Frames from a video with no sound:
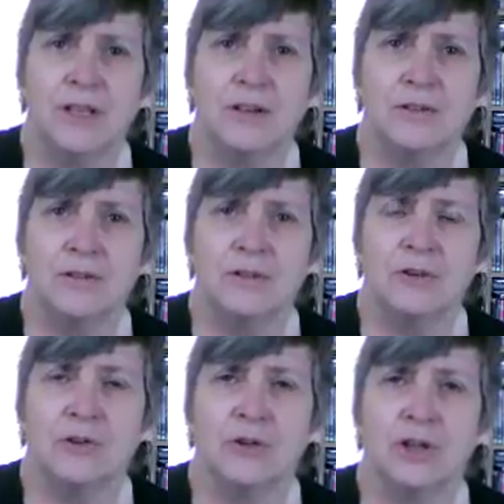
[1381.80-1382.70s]
in through
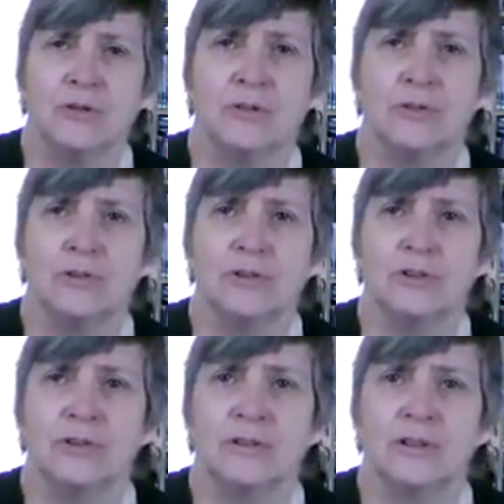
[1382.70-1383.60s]
your nose
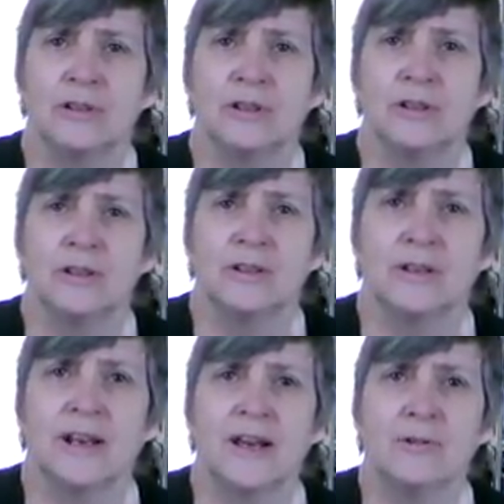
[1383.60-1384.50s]

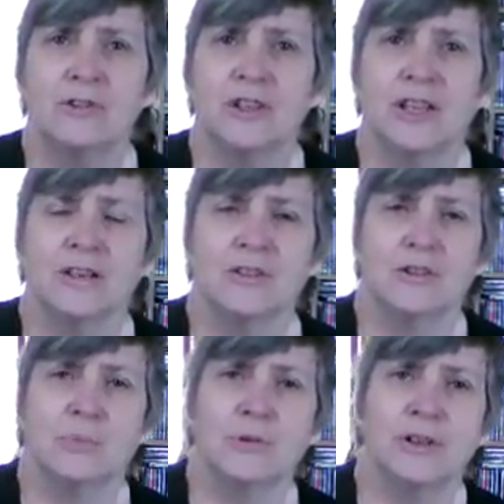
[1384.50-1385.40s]
and out again as
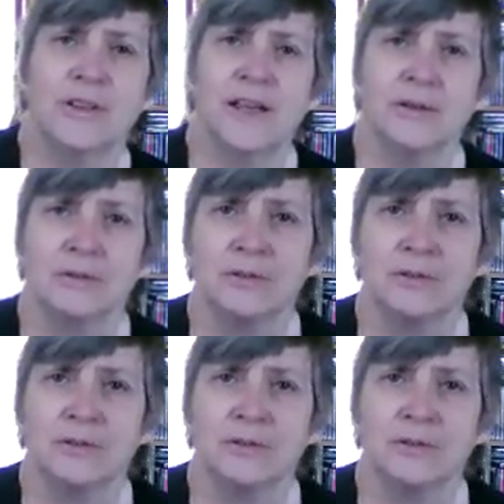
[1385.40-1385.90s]
you breathe out?